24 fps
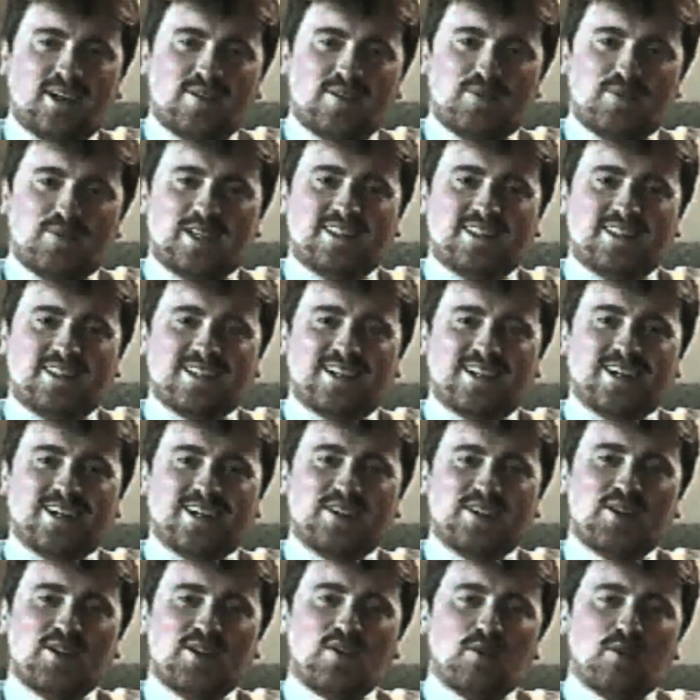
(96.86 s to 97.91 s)

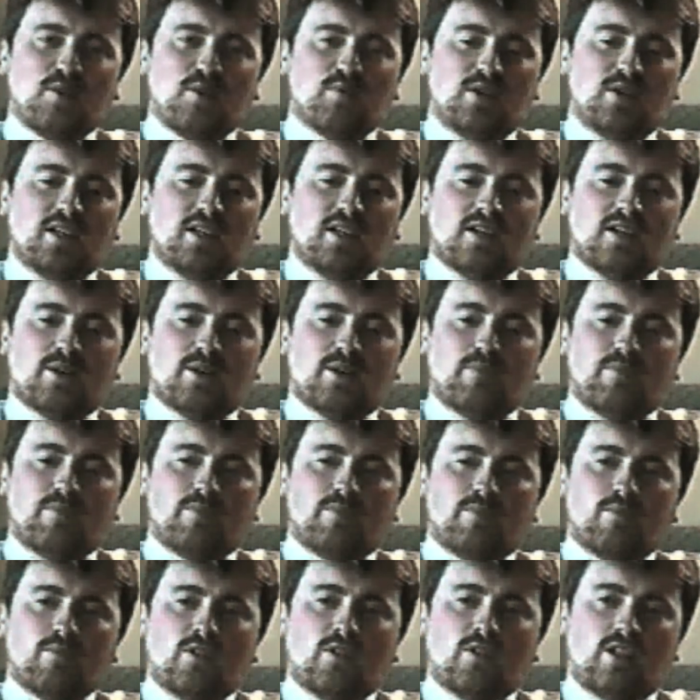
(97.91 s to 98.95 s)
But we
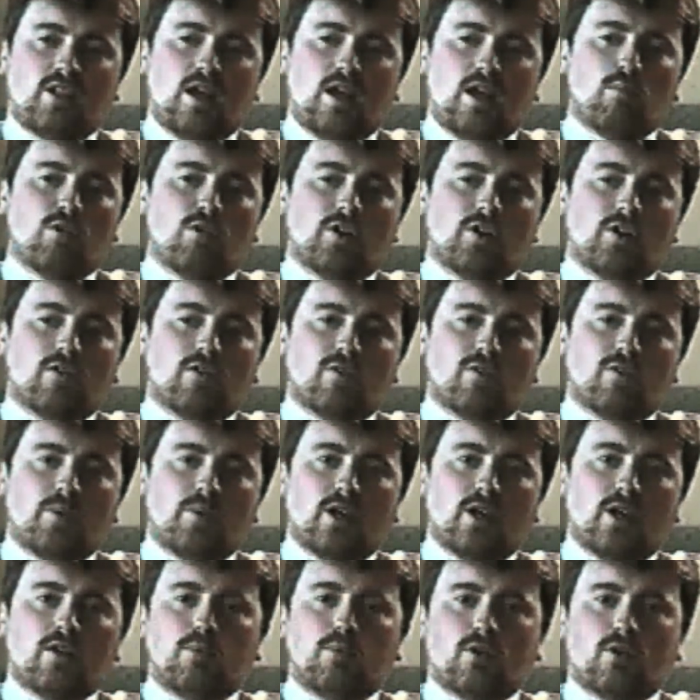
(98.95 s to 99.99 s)
then moved on from
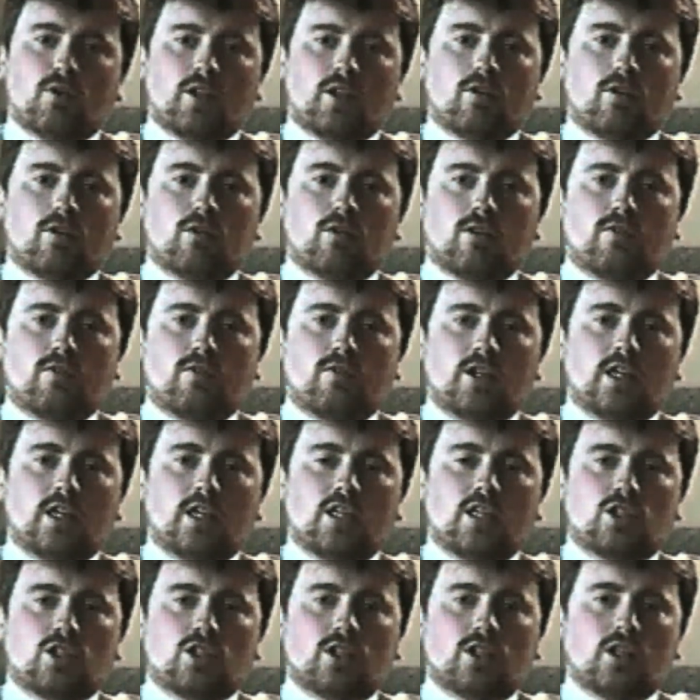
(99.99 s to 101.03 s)
there to porting the whole 3D
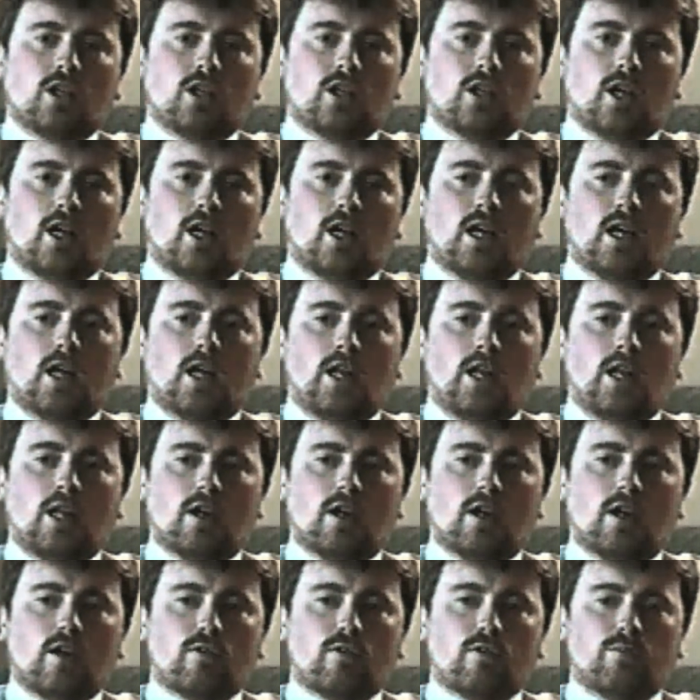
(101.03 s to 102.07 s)
engine, and
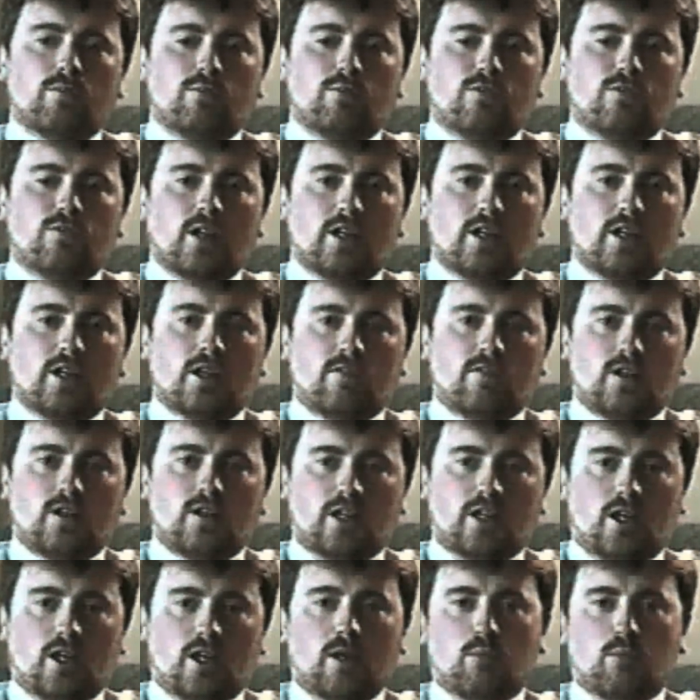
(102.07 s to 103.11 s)

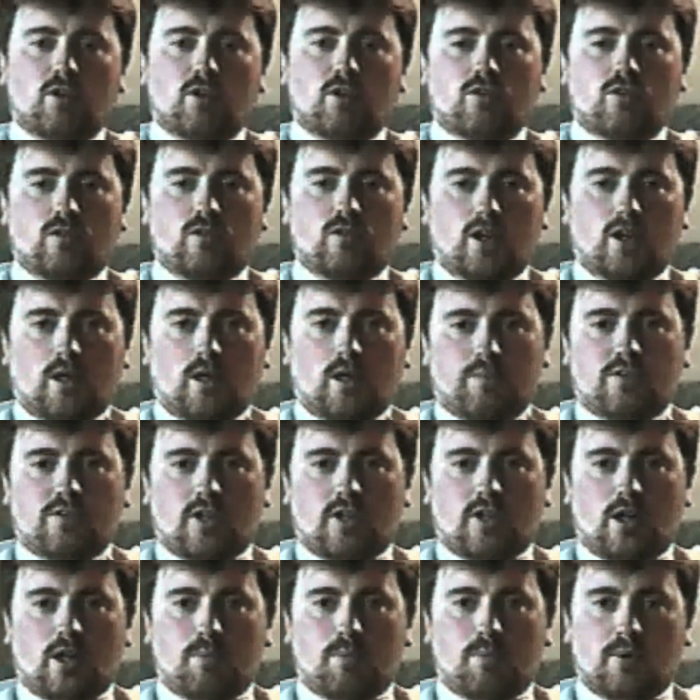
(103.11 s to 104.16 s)
Flying Nightmares
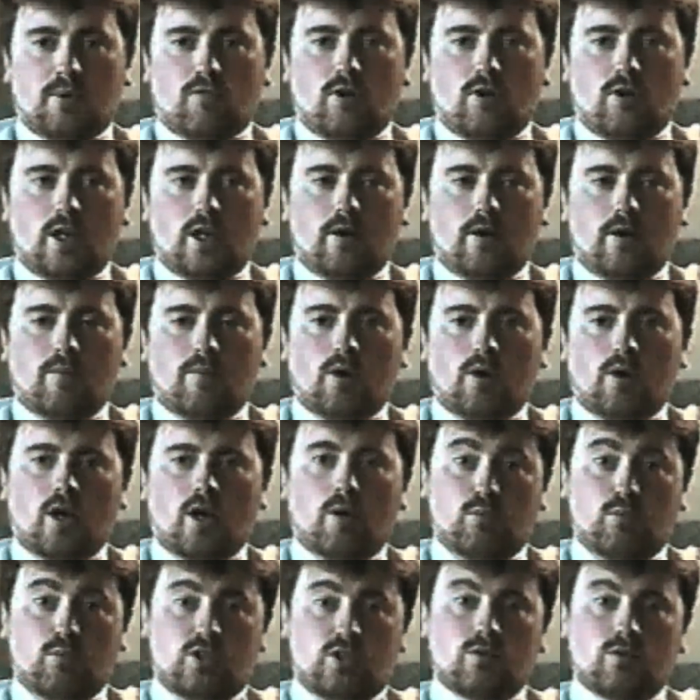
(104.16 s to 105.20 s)
set up and ran,
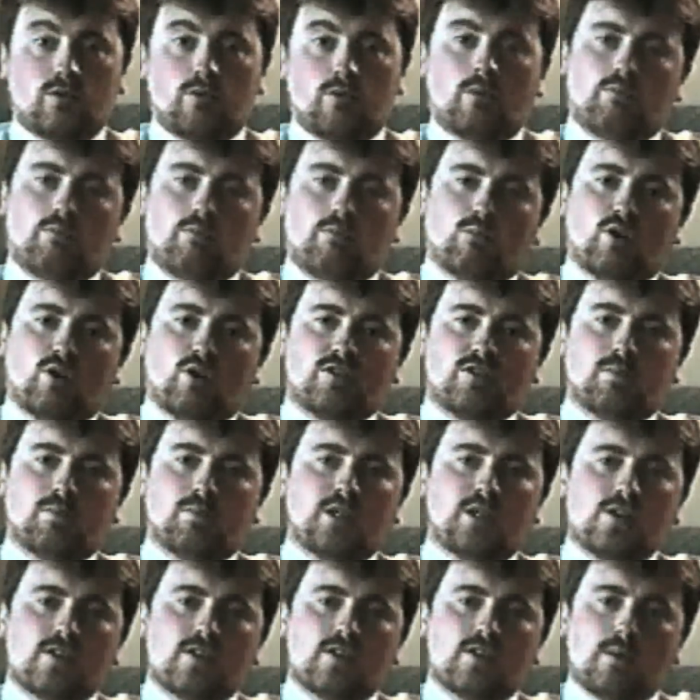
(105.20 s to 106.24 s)
which was a
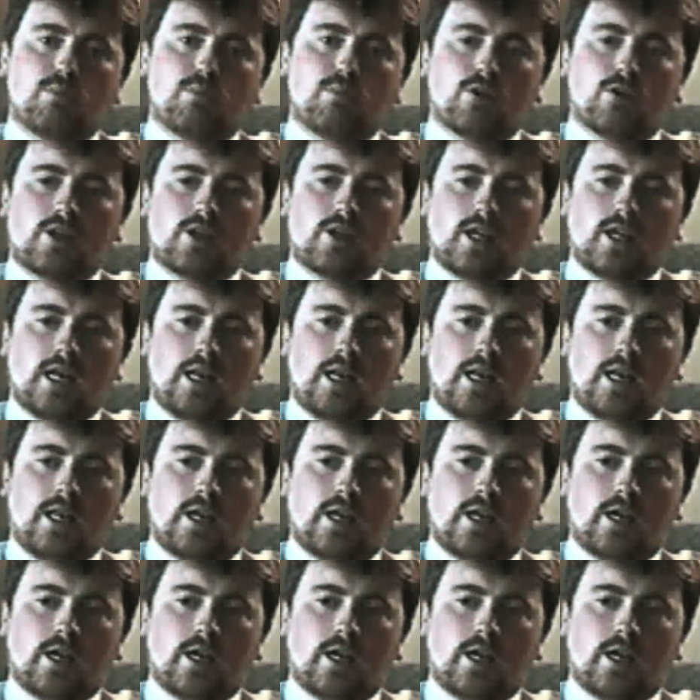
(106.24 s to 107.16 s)
PC port, and